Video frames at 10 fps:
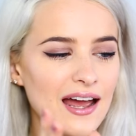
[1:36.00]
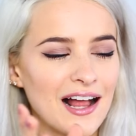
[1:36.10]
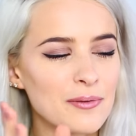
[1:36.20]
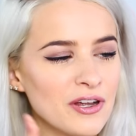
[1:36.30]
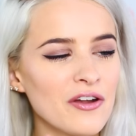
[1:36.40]

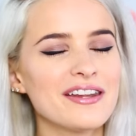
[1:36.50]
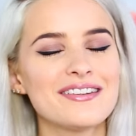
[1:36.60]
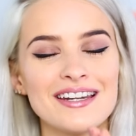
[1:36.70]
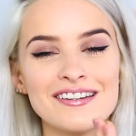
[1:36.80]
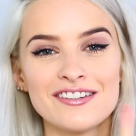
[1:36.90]
I'll be
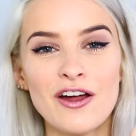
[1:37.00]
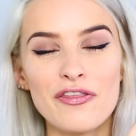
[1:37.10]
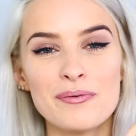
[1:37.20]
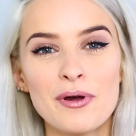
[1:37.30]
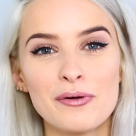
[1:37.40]
honest, it's
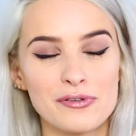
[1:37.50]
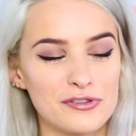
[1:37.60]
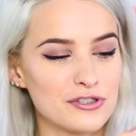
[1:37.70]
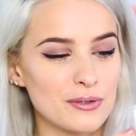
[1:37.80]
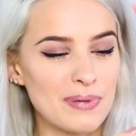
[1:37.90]
not the
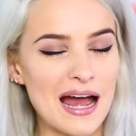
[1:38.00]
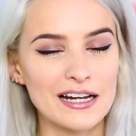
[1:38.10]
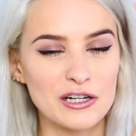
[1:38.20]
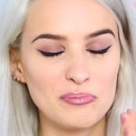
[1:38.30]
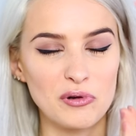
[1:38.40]
most
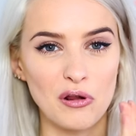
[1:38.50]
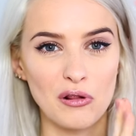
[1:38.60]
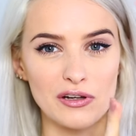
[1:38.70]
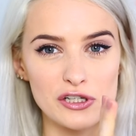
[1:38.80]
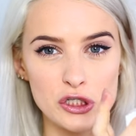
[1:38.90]

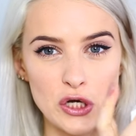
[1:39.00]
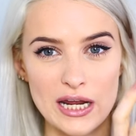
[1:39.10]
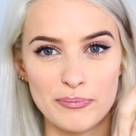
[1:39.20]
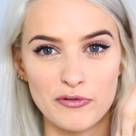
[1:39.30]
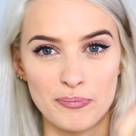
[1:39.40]
packable
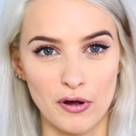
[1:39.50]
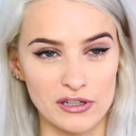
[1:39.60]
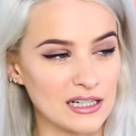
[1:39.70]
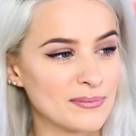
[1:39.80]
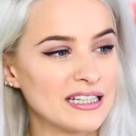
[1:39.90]
shape of bottle.